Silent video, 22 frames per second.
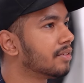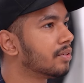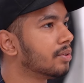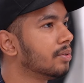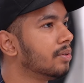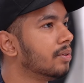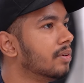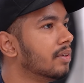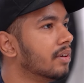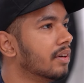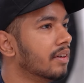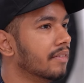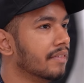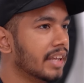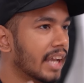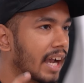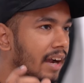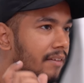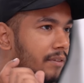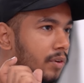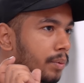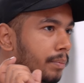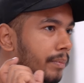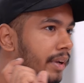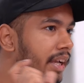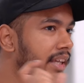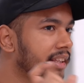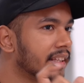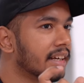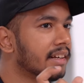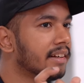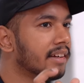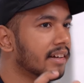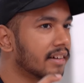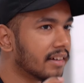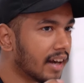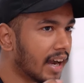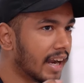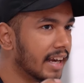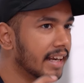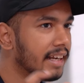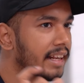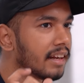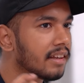So we have to make that
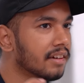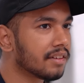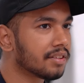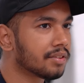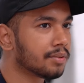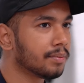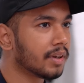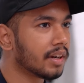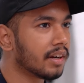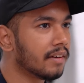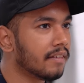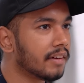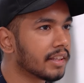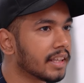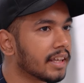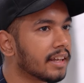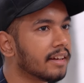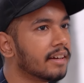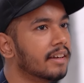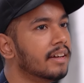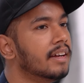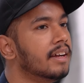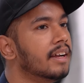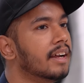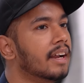ideal customer avatar.